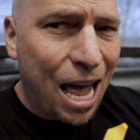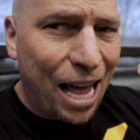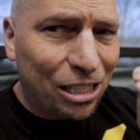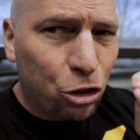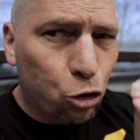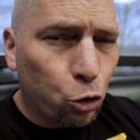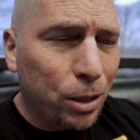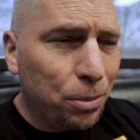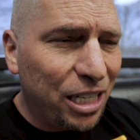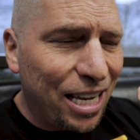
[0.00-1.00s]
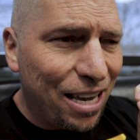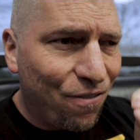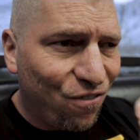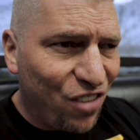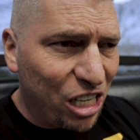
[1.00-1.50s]
extremely
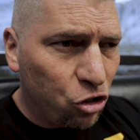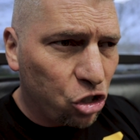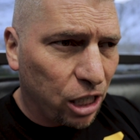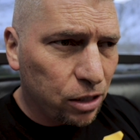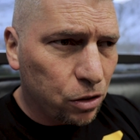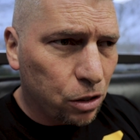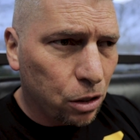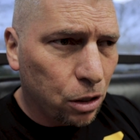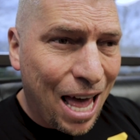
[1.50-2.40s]
efficient,